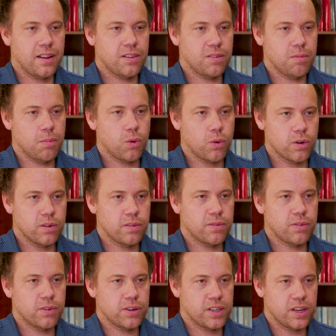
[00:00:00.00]
is important
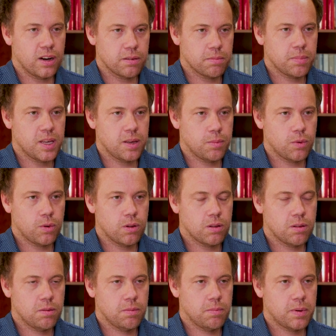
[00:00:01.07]
for young people,
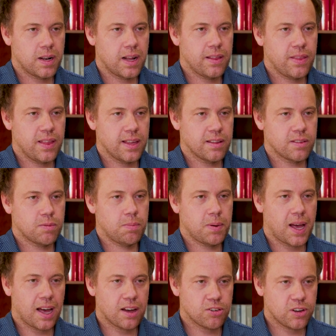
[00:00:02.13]
but I think it's
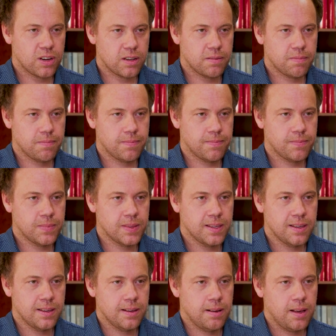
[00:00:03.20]
passion
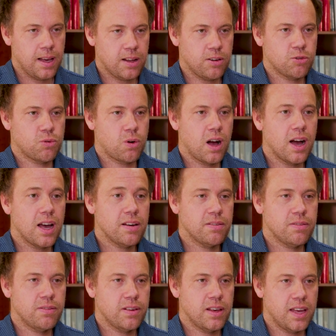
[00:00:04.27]
and drive
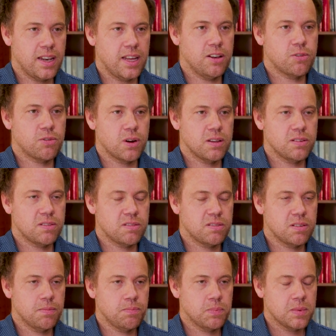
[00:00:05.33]
and
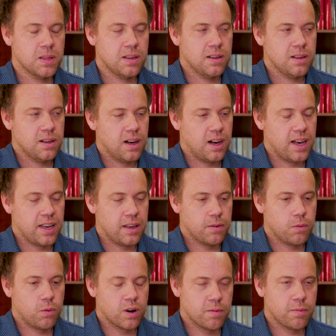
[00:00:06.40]
interest.
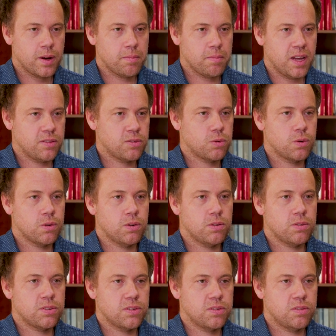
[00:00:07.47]
One of my
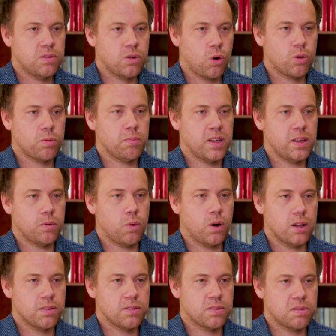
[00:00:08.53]
mentors told me
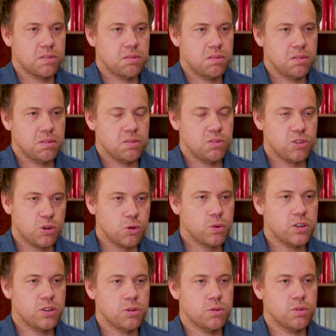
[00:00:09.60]
once, do
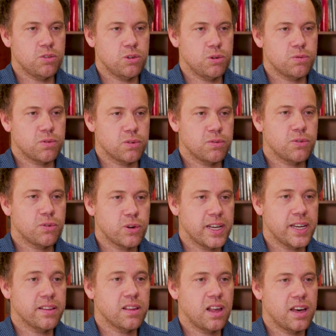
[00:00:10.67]
what you would do for
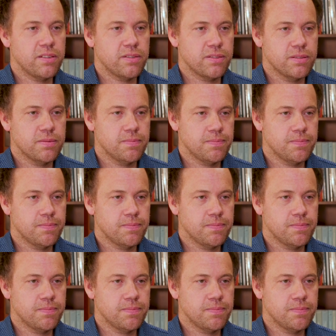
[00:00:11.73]
free in life.